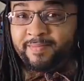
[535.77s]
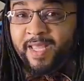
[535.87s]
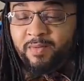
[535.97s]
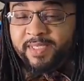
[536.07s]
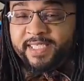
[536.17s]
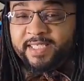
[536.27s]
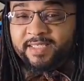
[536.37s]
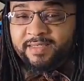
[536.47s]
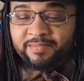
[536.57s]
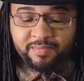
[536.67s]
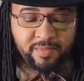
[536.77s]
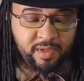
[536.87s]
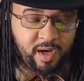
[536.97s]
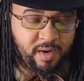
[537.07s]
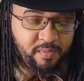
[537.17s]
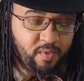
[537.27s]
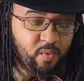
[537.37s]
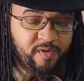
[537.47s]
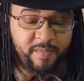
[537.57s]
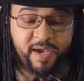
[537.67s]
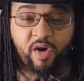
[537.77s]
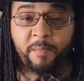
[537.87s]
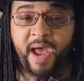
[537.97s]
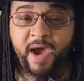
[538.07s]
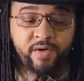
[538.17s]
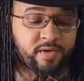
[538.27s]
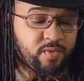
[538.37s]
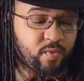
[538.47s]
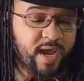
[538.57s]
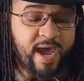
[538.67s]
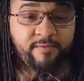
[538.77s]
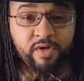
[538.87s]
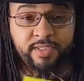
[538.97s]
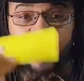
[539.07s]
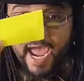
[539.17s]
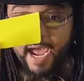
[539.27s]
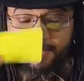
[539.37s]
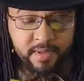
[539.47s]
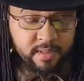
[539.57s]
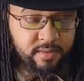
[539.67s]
That was easy. We made our pattern. We have our tab,